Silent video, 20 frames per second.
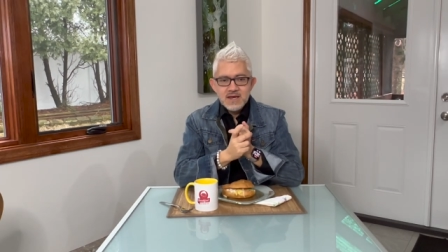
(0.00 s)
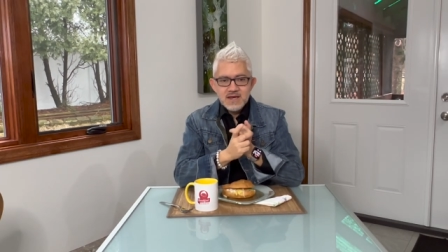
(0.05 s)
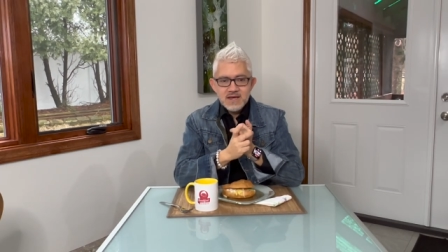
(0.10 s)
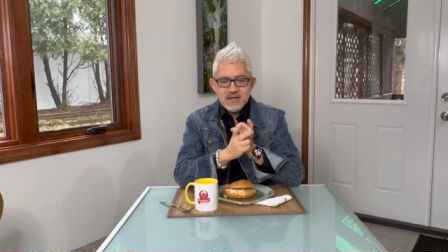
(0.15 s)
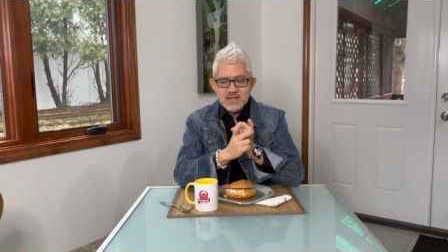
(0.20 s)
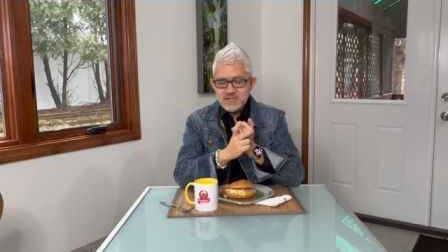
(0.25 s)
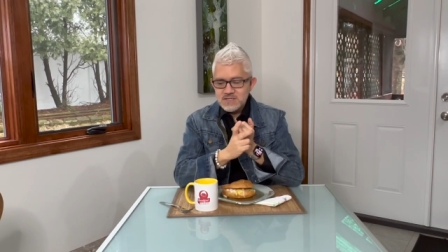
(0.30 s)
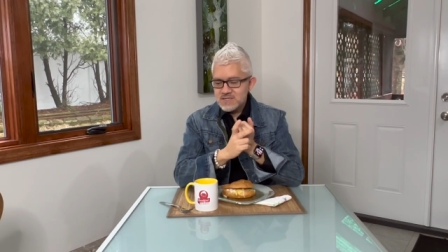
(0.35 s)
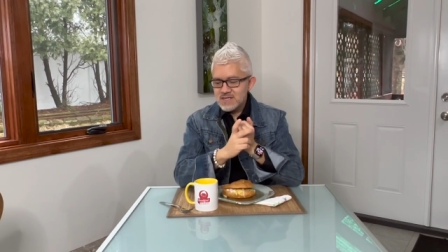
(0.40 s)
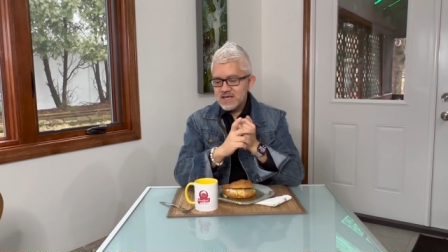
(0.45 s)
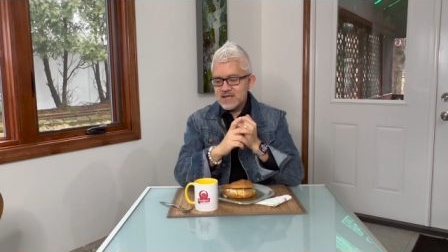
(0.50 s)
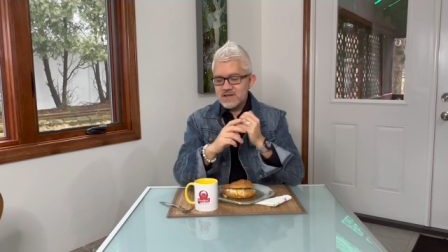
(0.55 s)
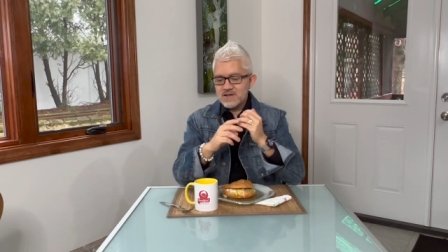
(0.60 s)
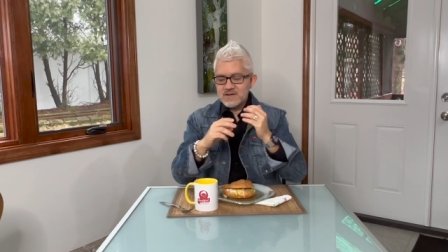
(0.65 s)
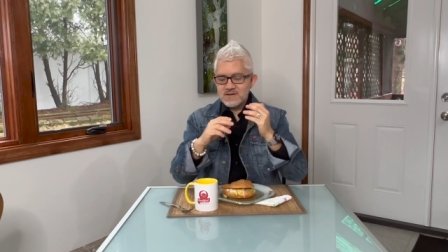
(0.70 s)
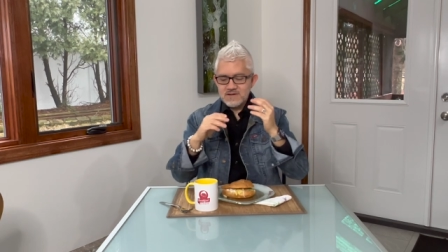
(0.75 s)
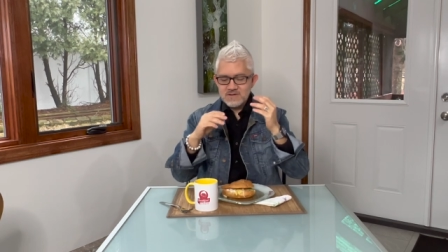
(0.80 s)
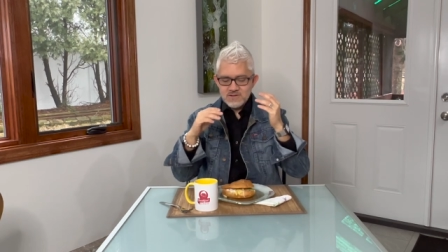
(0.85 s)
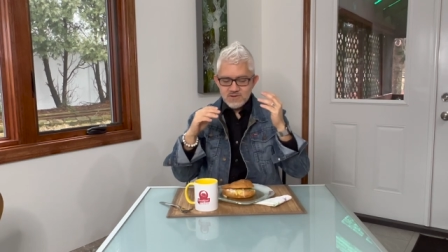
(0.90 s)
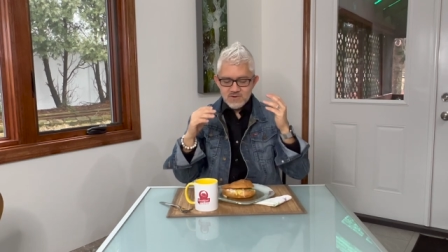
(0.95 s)
is they
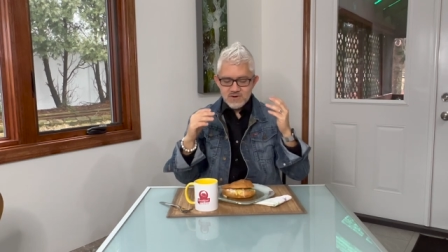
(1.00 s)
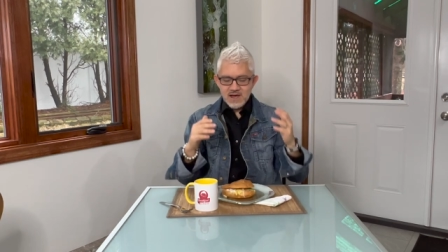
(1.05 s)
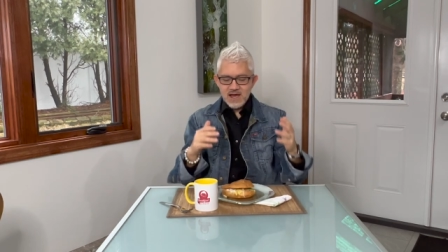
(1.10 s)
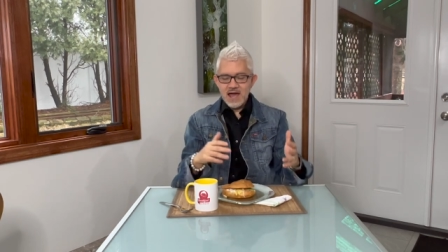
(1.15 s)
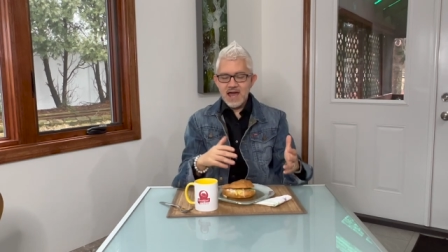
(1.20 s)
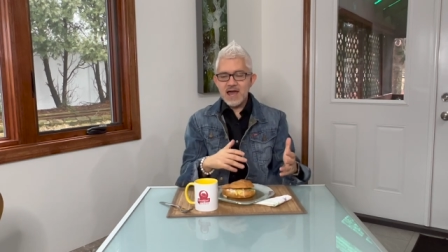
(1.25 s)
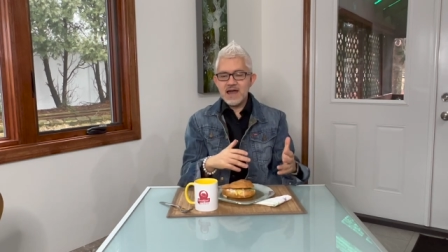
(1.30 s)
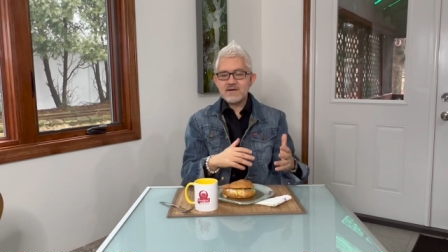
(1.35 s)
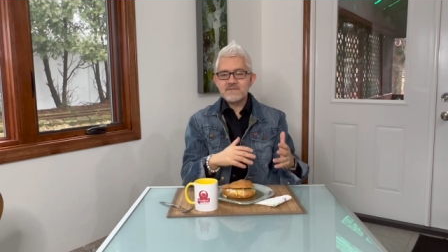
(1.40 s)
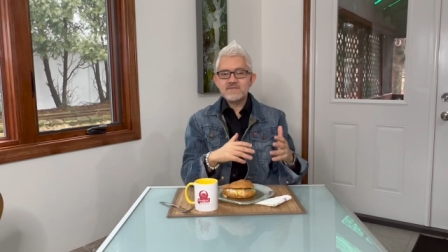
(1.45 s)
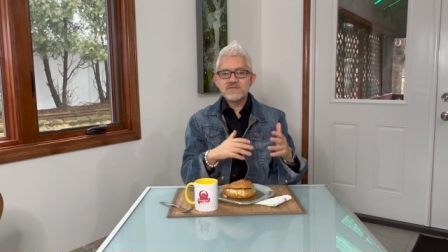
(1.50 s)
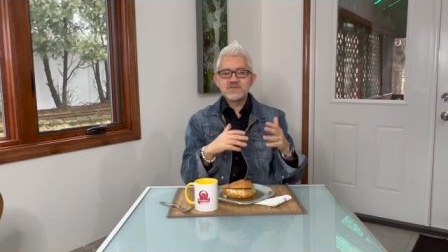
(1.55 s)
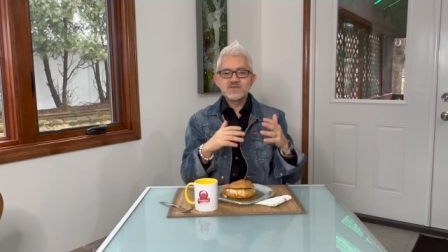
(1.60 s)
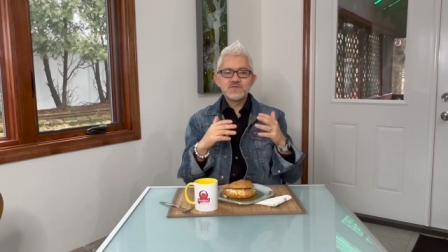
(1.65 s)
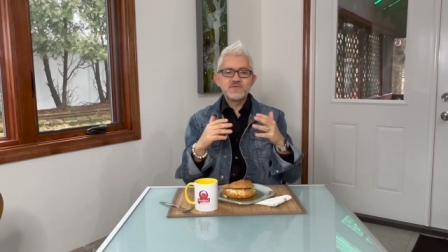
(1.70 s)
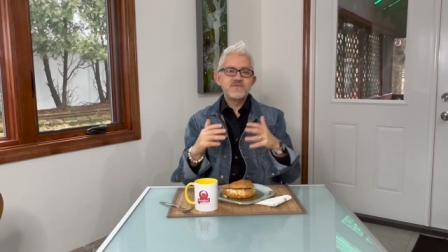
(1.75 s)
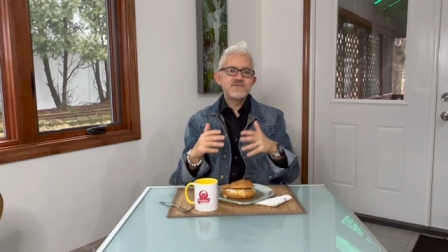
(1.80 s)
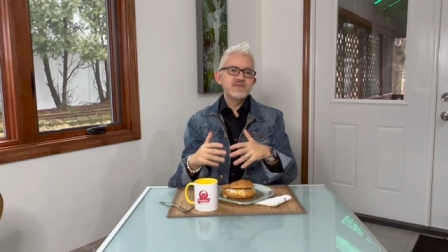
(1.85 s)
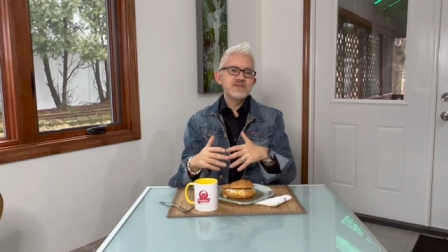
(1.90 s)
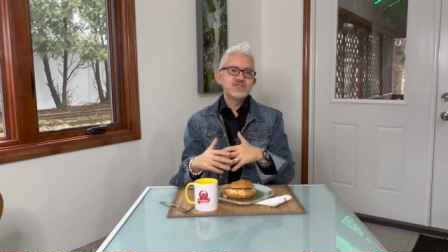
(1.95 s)
don't have
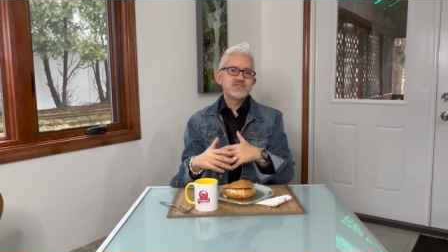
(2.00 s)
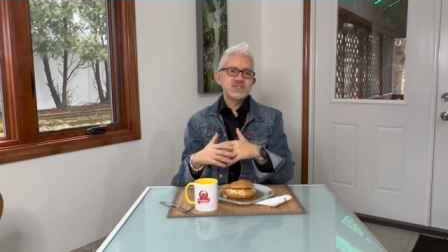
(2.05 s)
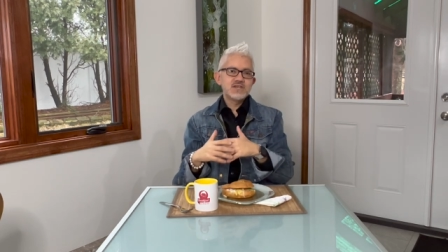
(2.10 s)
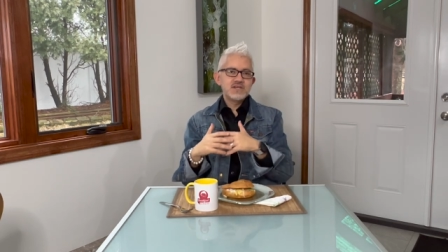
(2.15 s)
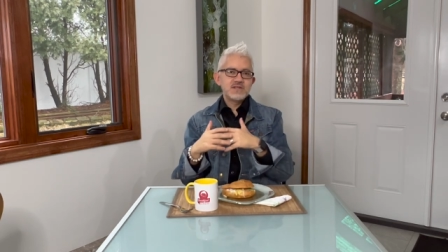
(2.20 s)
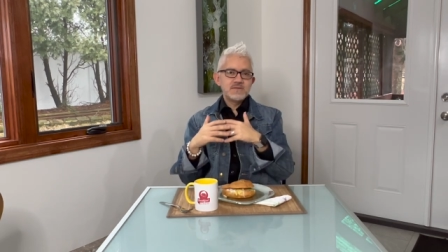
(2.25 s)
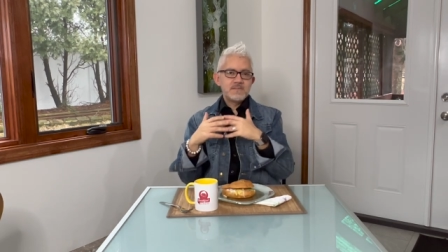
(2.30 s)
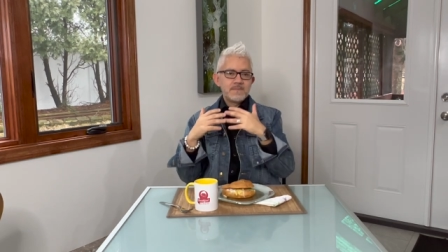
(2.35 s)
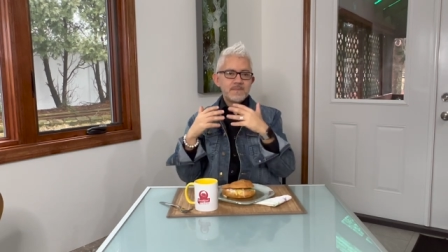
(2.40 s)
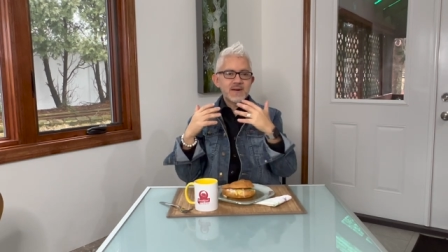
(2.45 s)
sufficient